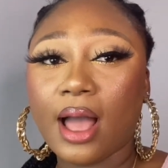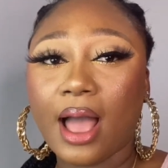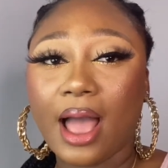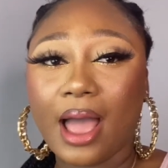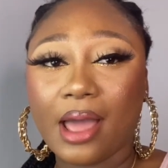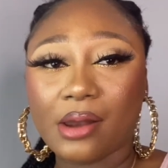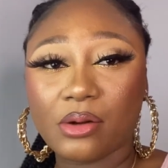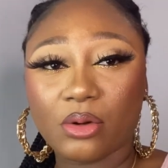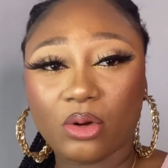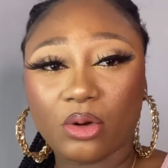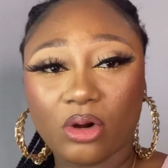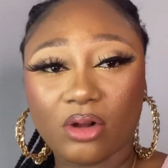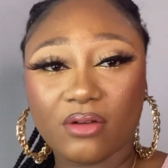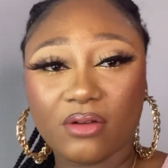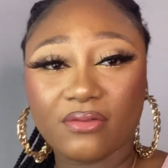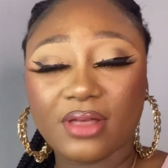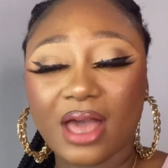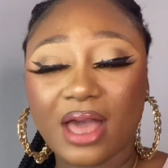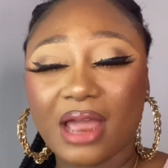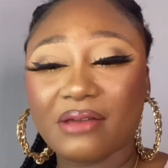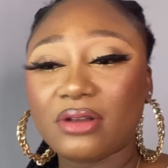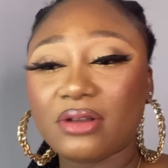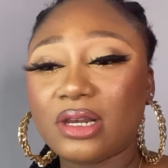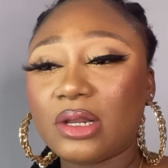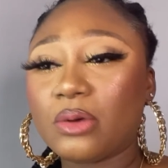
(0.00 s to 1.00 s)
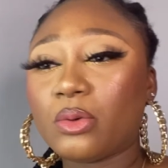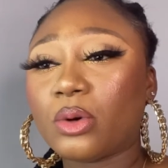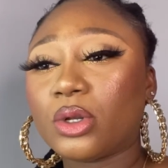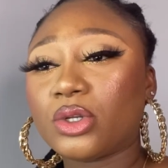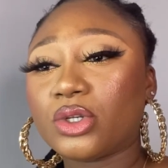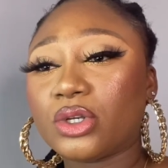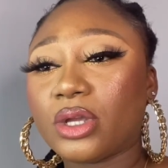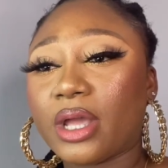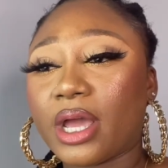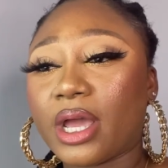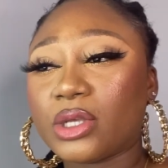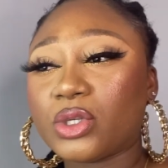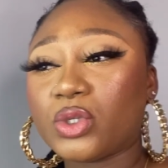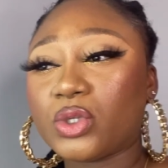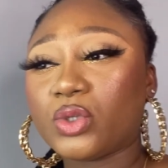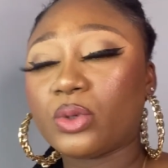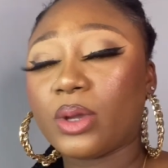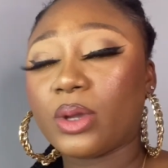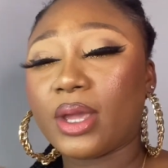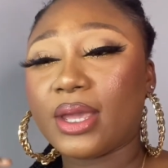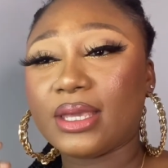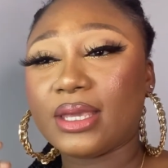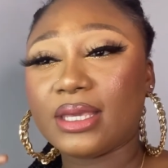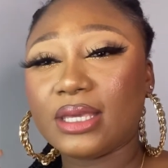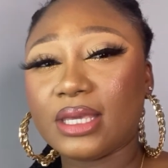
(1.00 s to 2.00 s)
and all of that i really want you guys
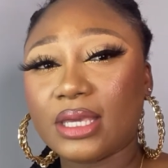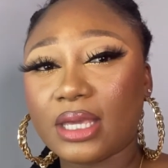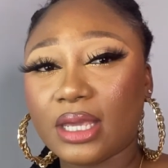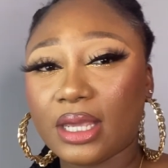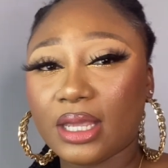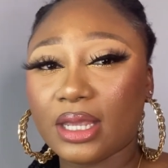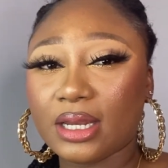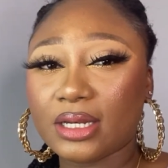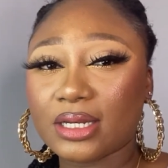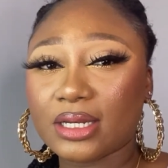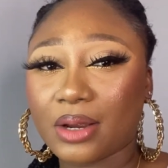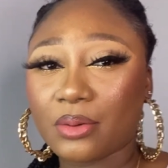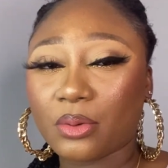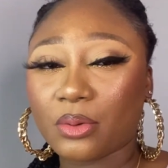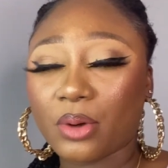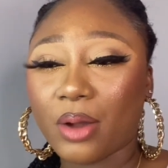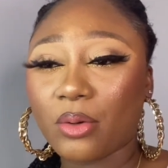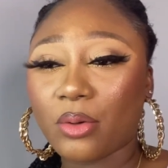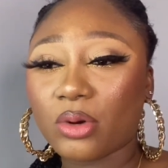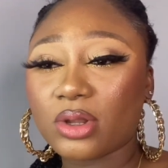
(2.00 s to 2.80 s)
to engage I, I,